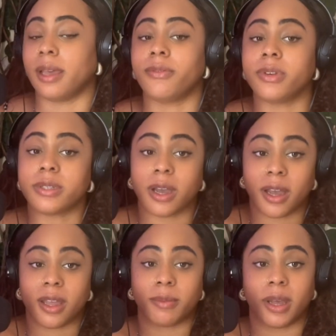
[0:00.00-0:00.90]
Every
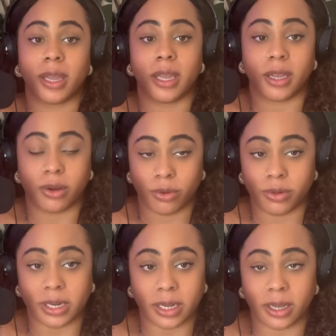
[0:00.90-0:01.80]
time I
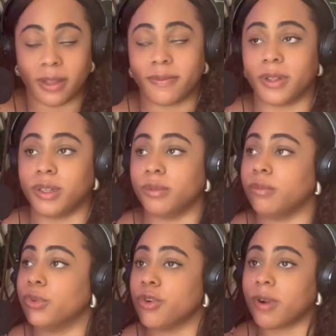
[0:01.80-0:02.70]
ignored it, I felt
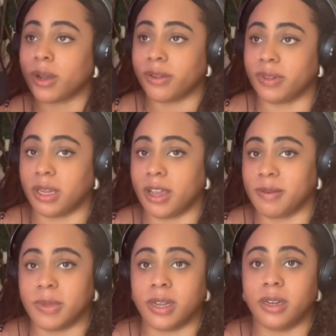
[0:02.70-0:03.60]
more out of
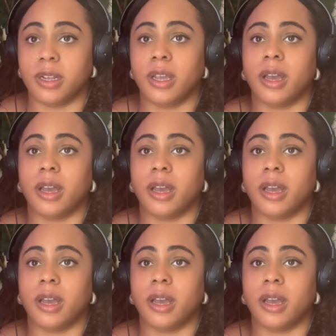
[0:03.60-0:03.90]
alignment,